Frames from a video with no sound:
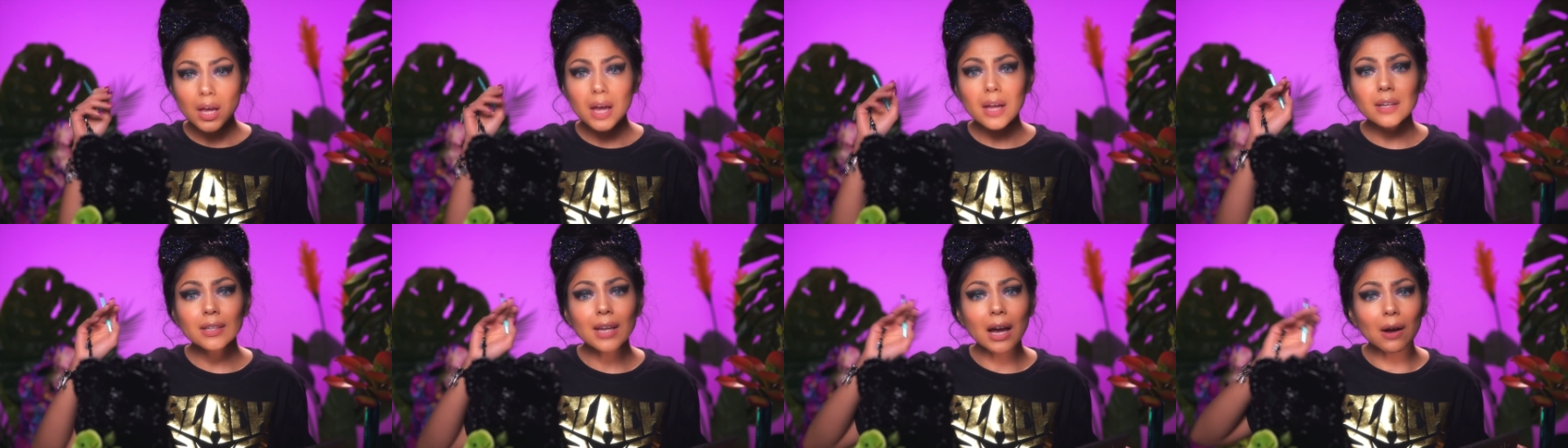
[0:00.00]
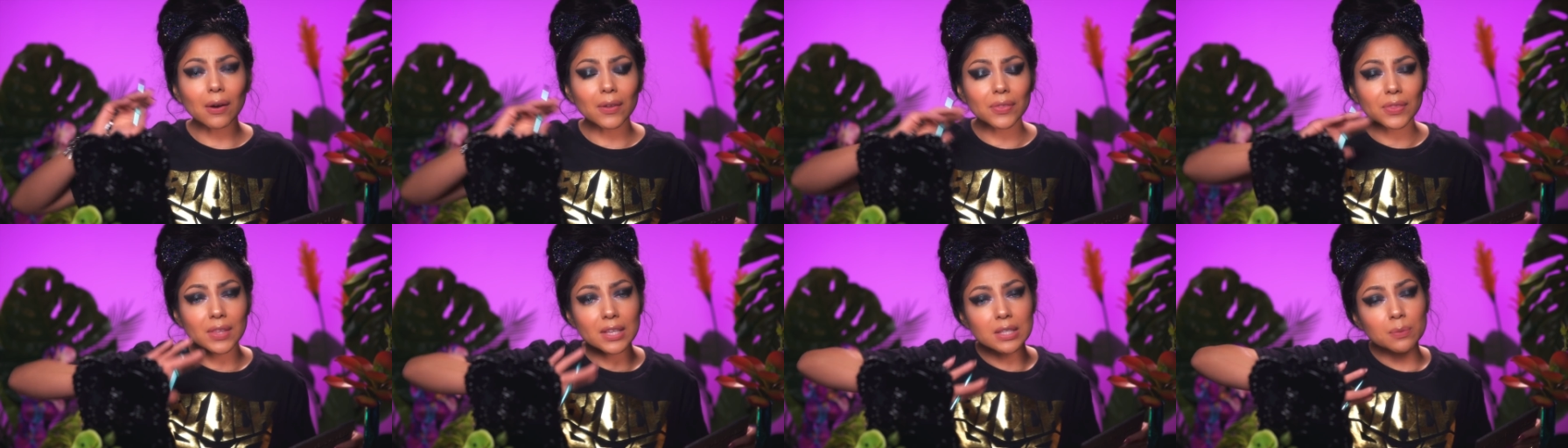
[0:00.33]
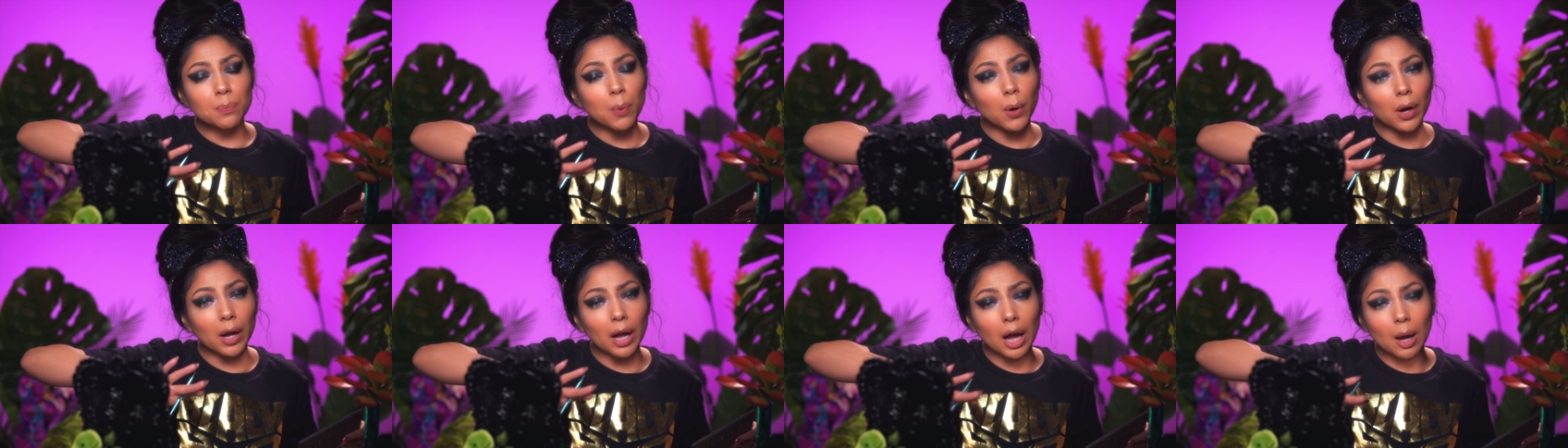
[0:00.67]
And now at this
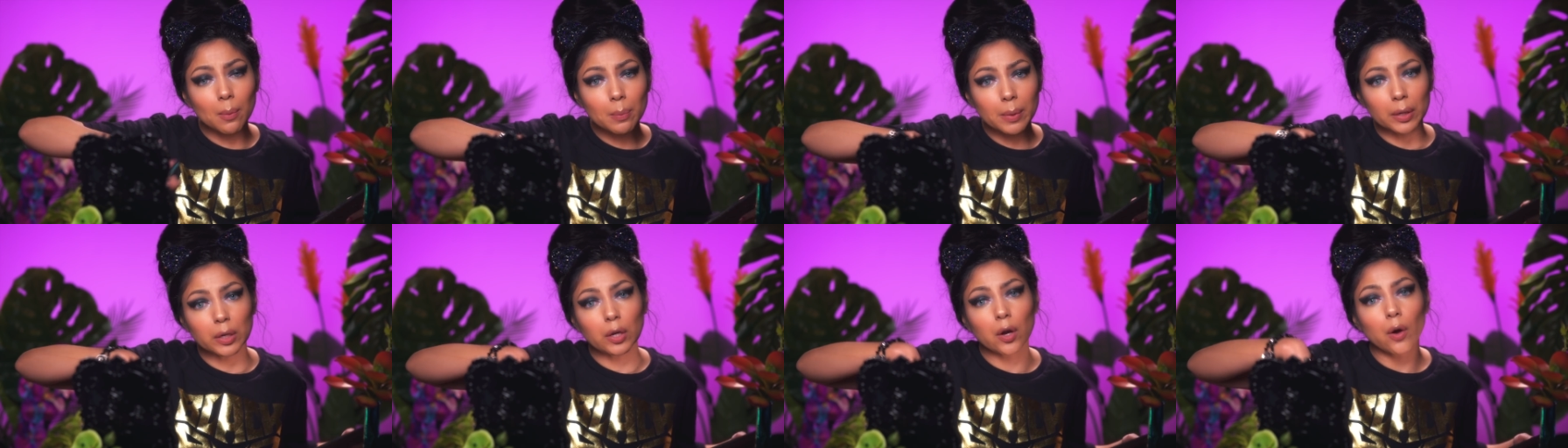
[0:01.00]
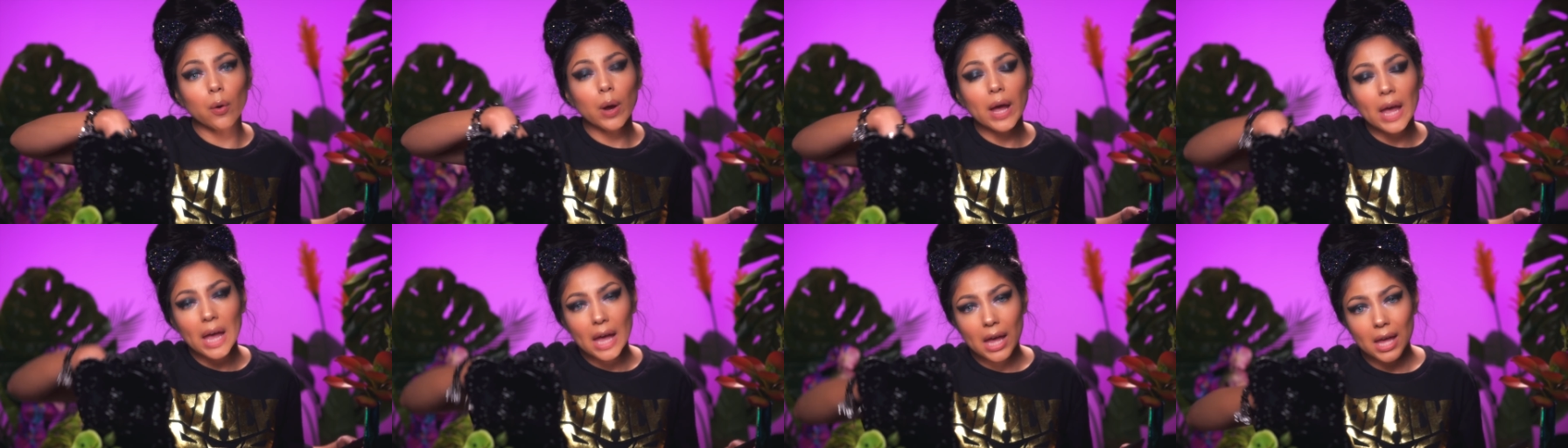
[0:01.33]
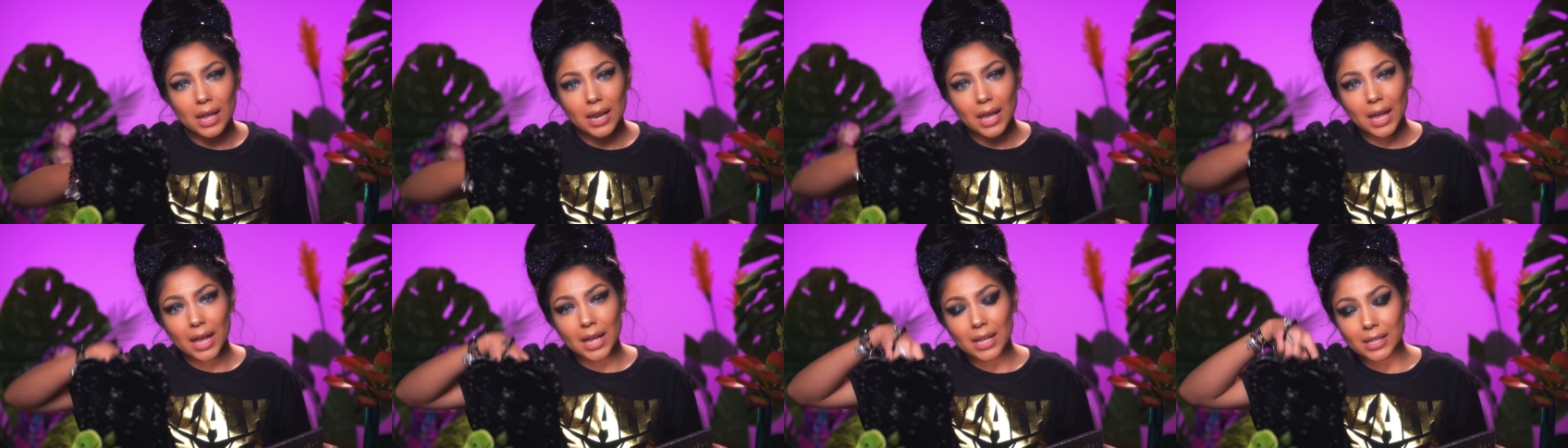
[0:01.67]
point, I'm gonna go
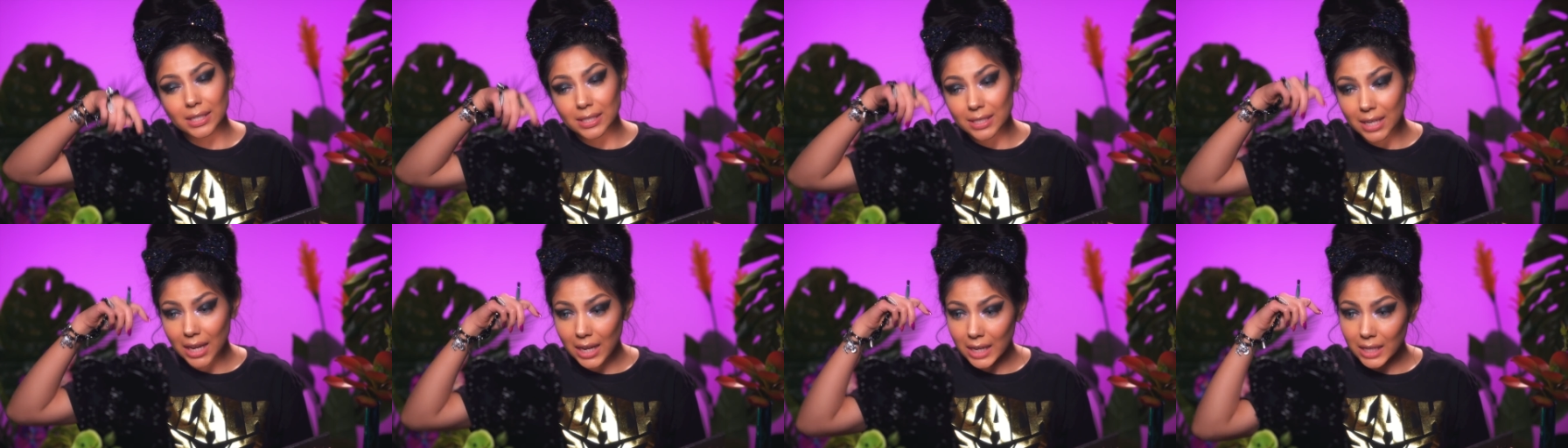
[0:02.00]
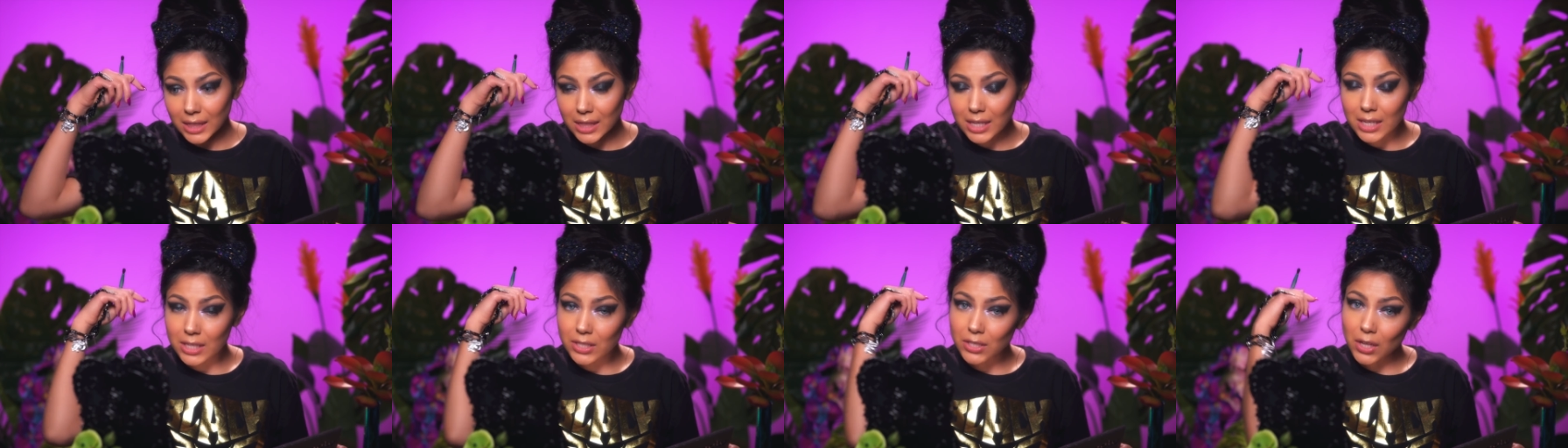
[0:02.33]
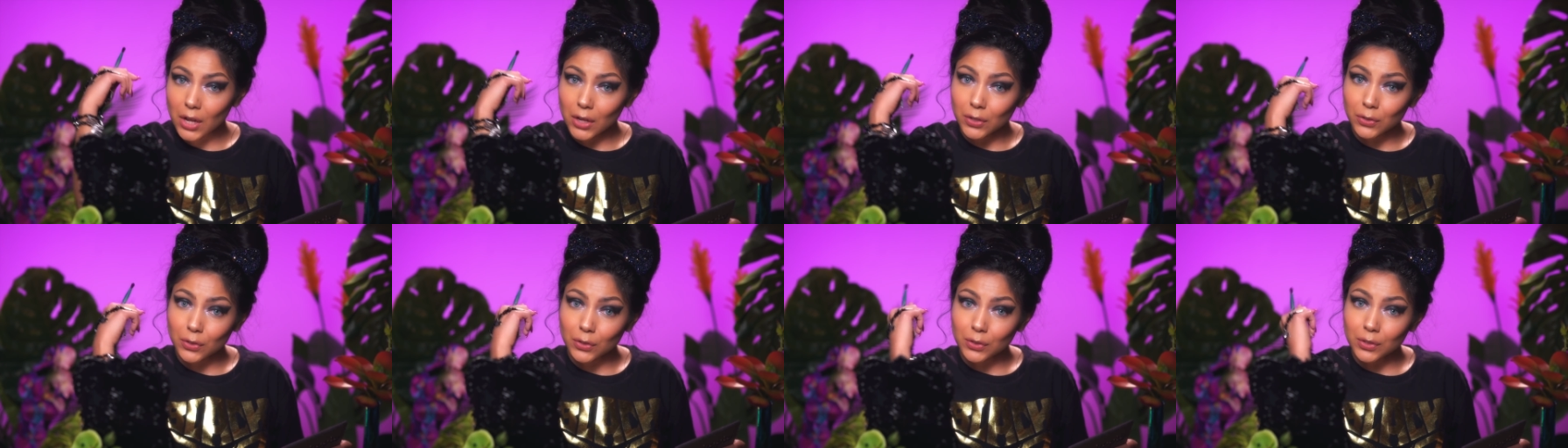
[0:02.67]
ahead and take this
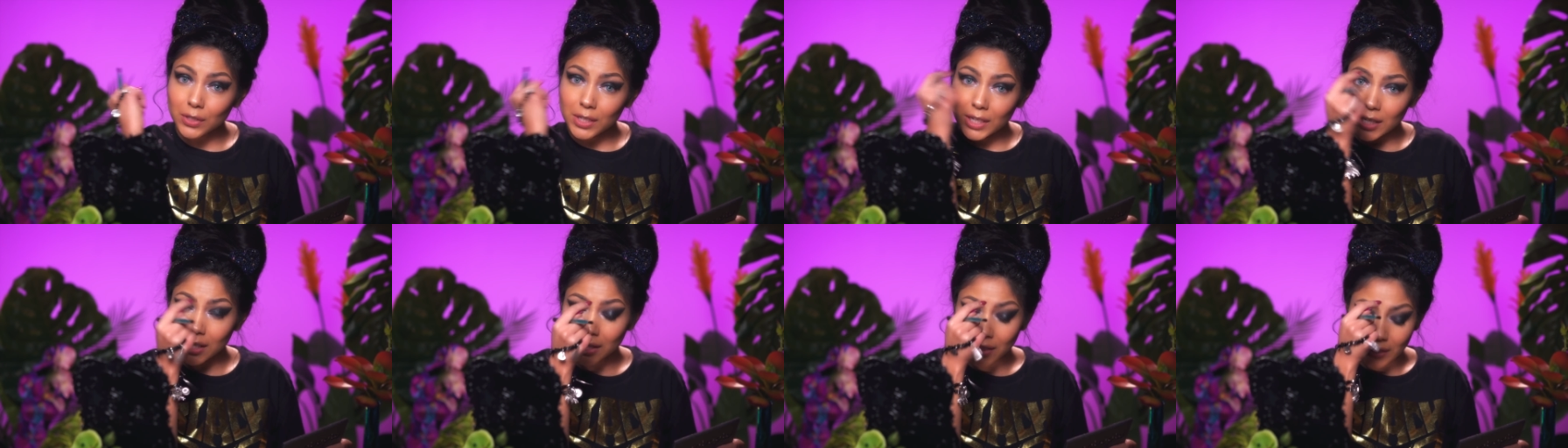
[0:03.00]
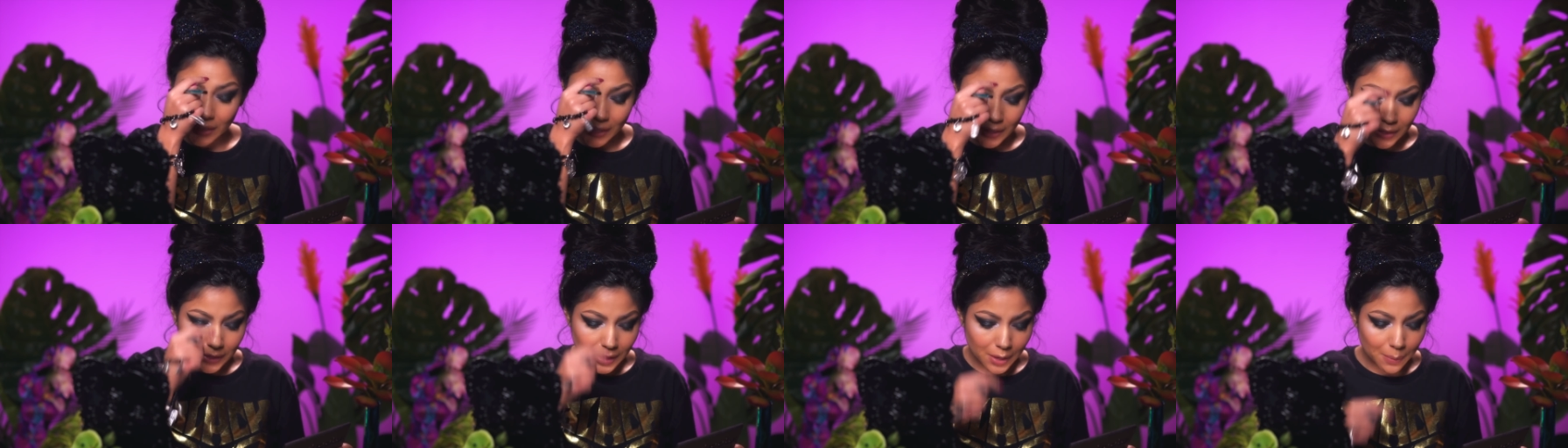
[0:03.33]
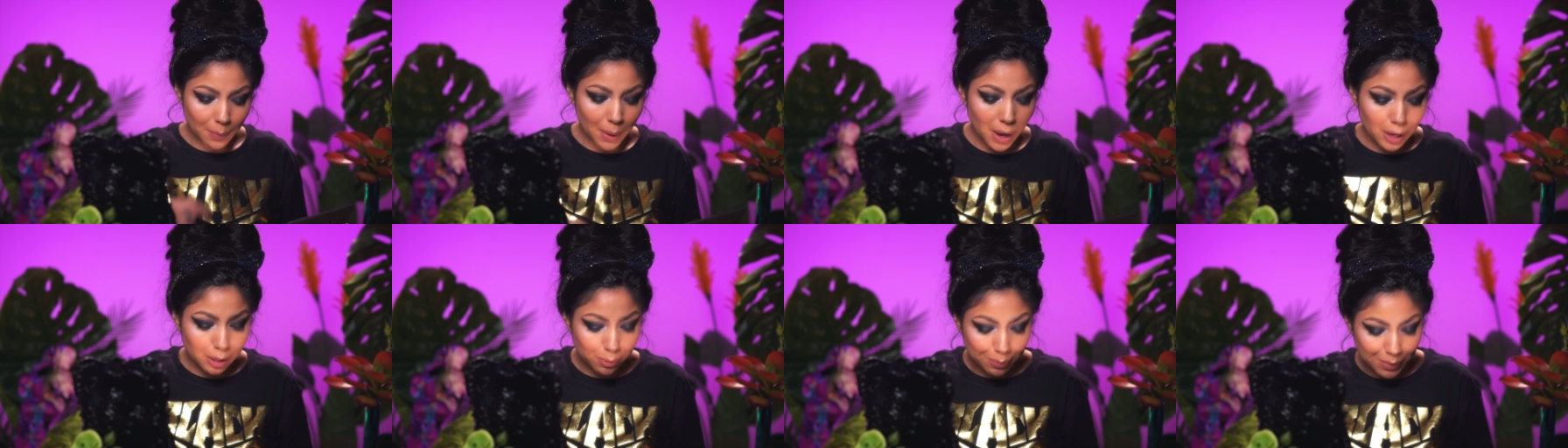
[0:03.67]
underneath the
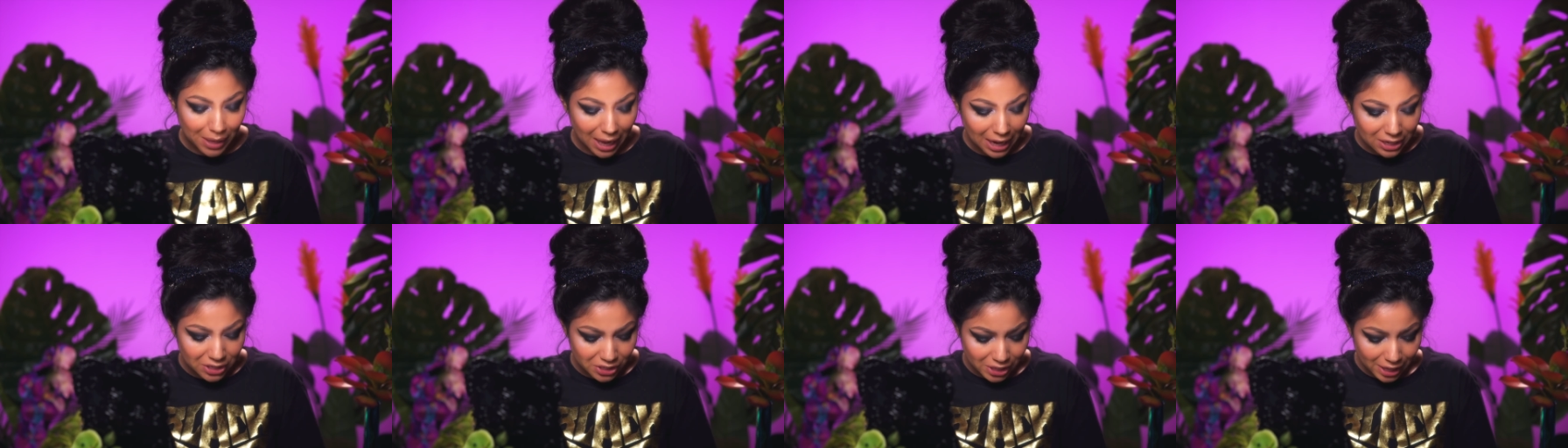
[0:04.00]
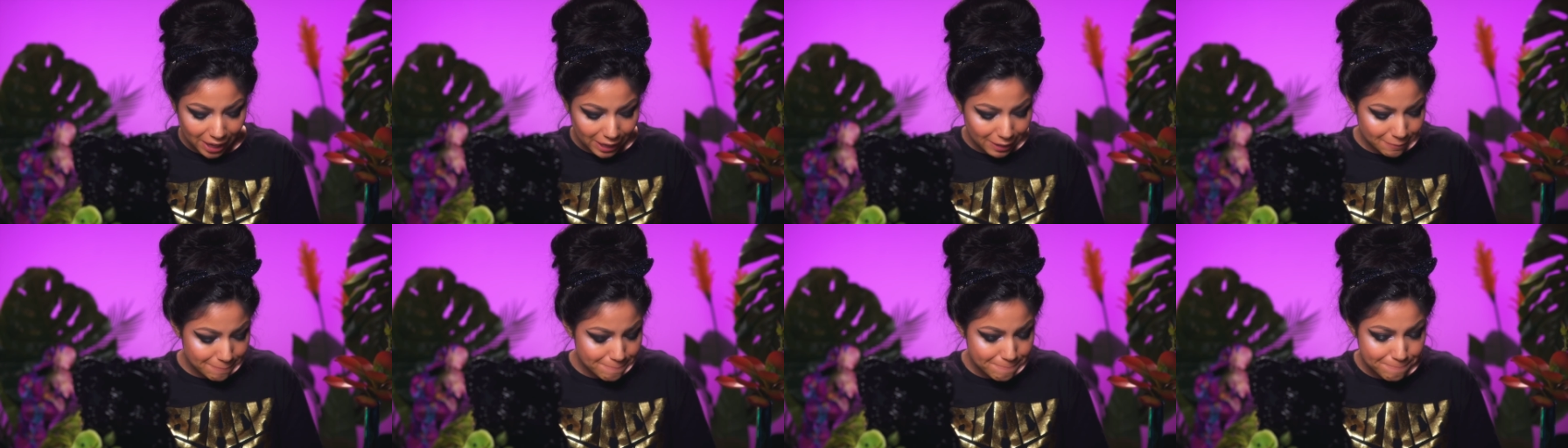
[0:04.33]
bottom lash line.